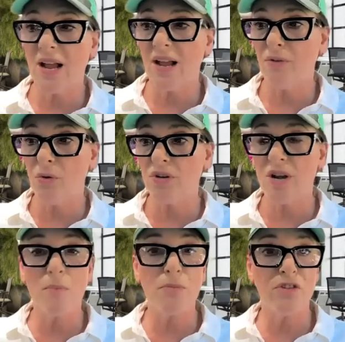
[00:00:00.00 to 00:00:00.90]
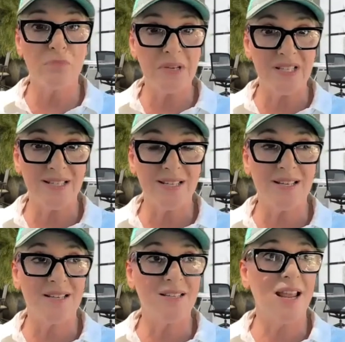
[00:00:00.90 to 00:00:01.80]
I've owned a number of
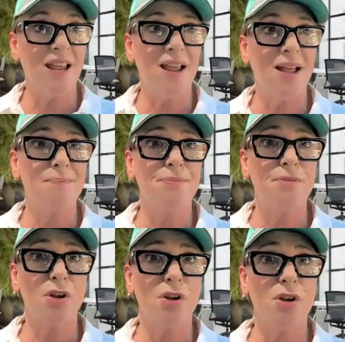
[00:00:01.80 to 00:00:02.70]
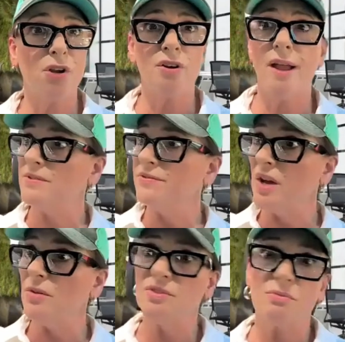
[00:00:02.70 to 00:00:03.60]
businesses, and there are ebbs
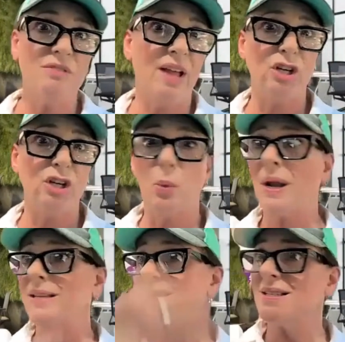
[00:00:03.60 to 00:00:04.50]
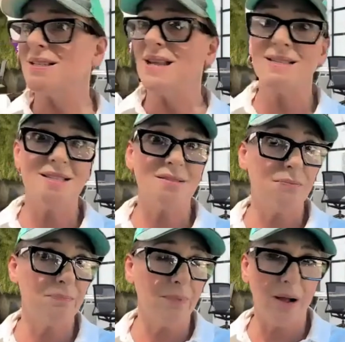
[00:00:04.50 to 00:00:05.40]
and flows. We've had great success,
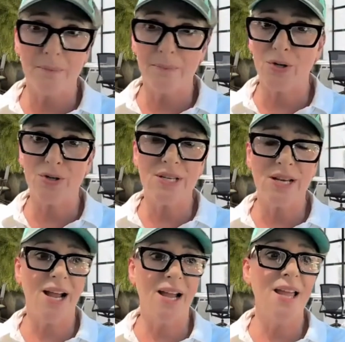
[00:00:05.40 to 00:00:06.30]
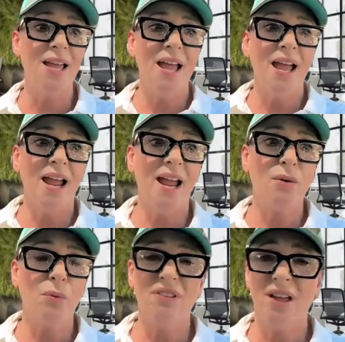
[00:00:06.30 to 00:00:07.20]
partners and I,
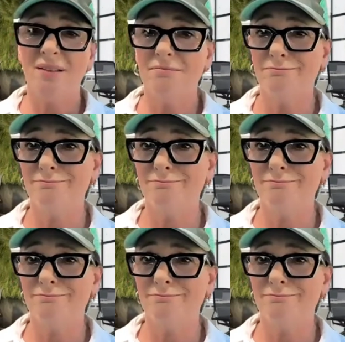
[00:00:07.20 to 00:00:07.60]
and we've had,